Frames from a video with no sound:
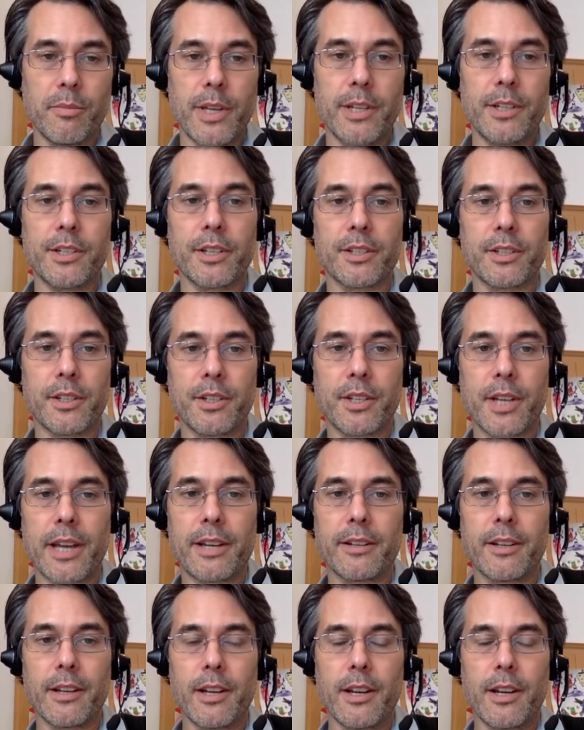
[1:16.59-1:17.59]
And just to cite
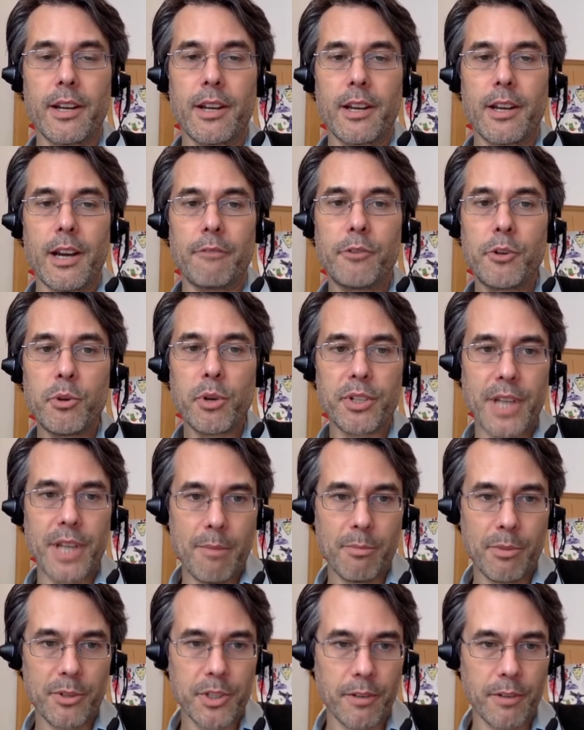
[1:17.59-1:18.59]
a few
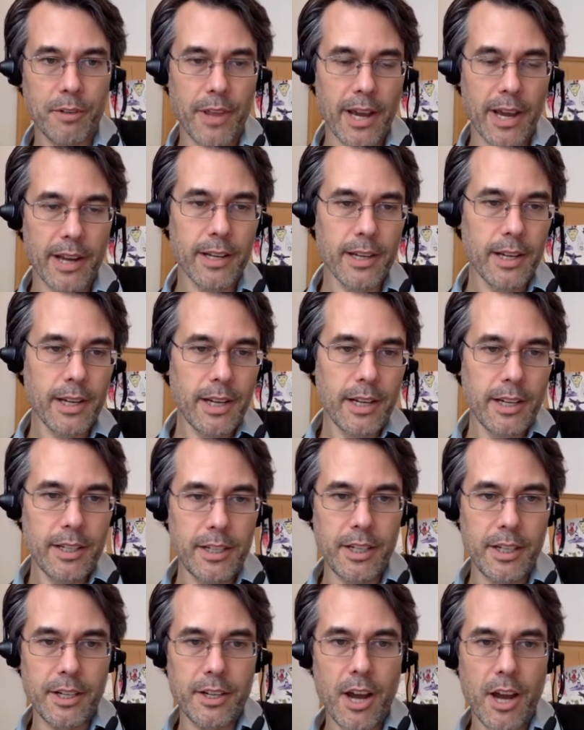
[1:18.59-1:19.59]
examples of that,
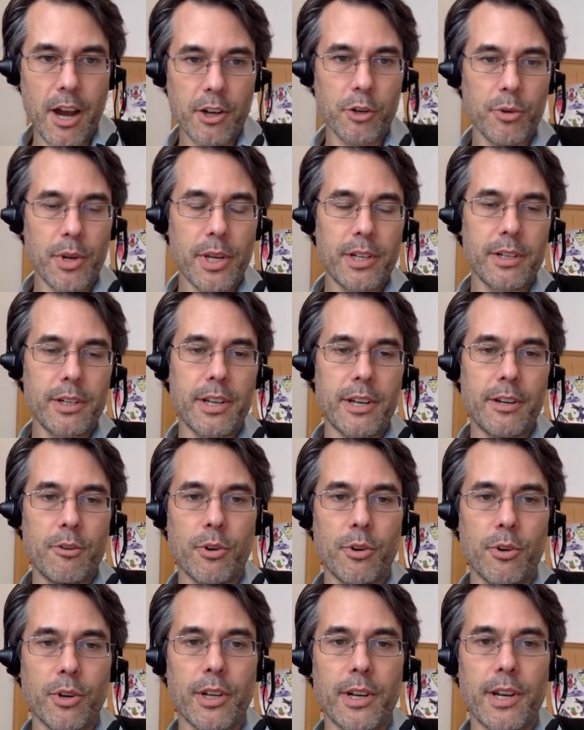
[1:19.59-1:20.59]
he inaugurated and
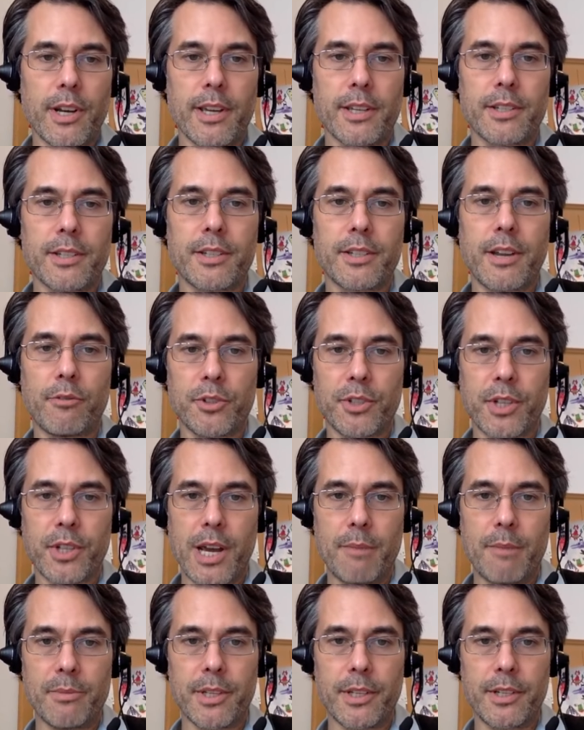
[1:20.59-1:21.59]
organized several
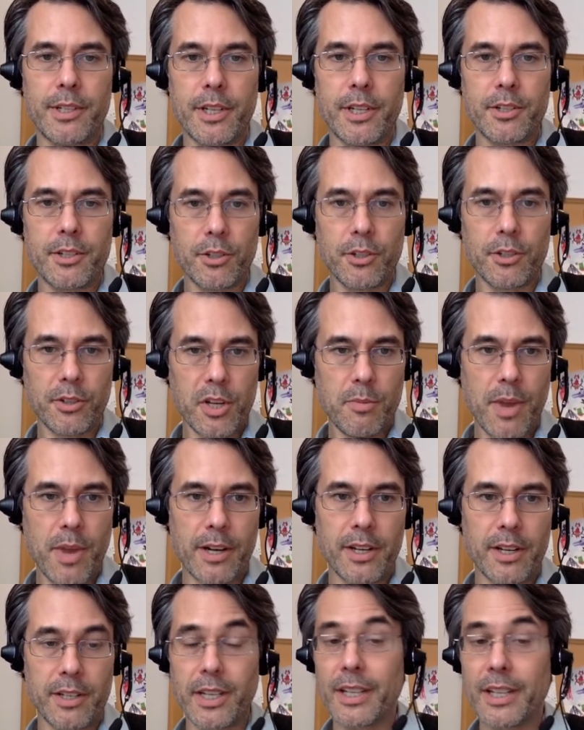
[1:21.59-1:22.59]
times the Digital
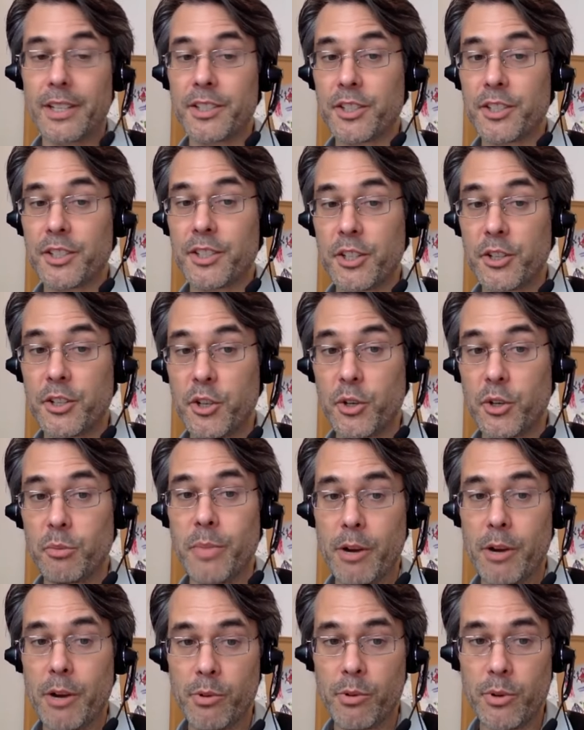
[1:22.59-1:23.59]
Humanities Institute
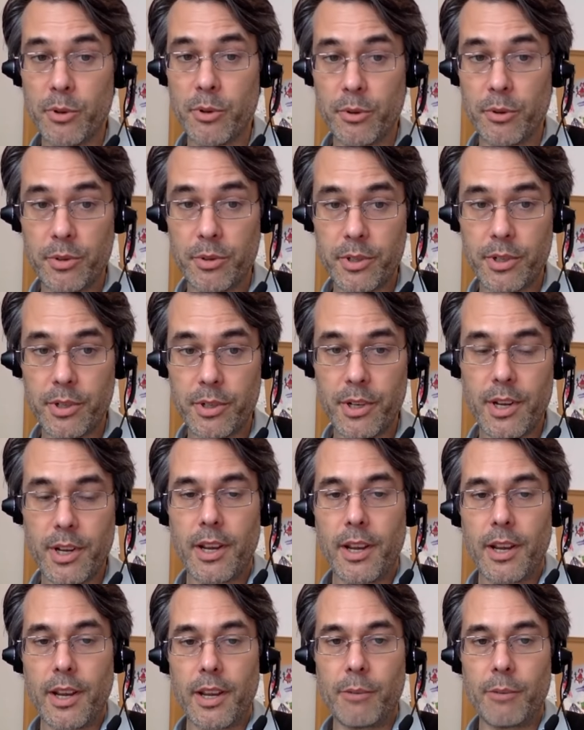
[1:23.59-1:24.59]
Beirut, in
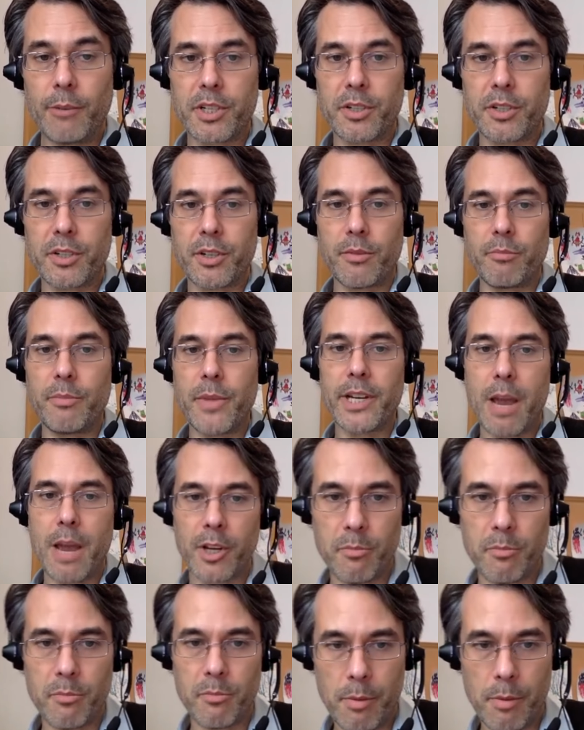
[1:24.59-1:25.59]
which many AMICAL
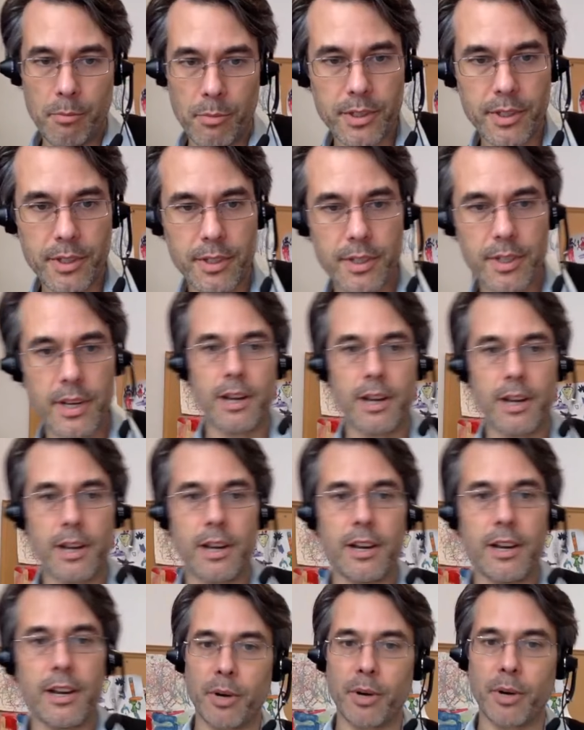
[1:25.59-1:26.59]
members uh, have
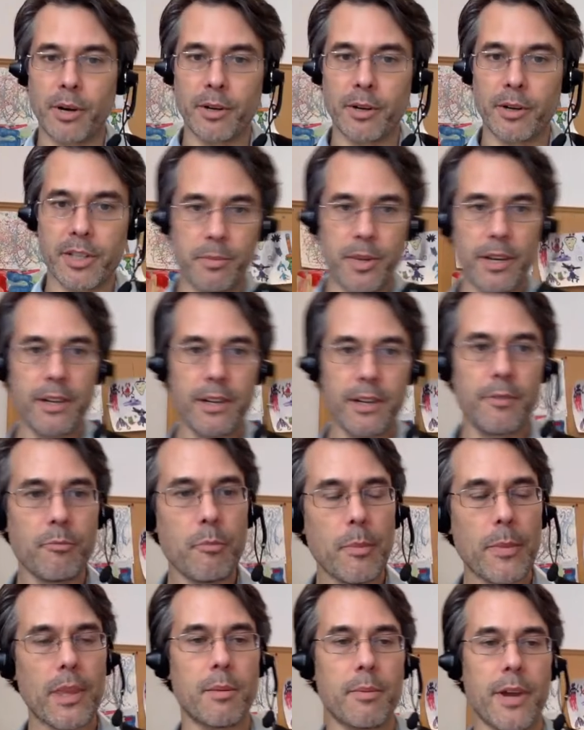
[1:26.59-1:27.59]
participated in
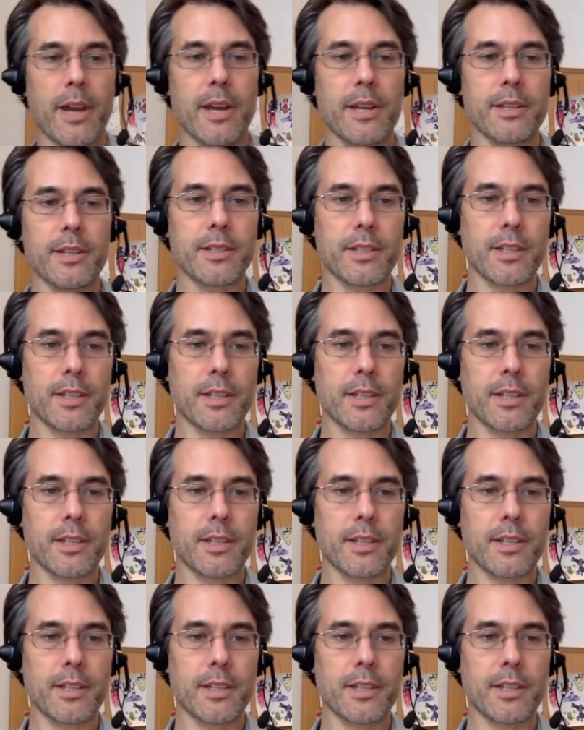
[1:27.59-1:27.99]
the past.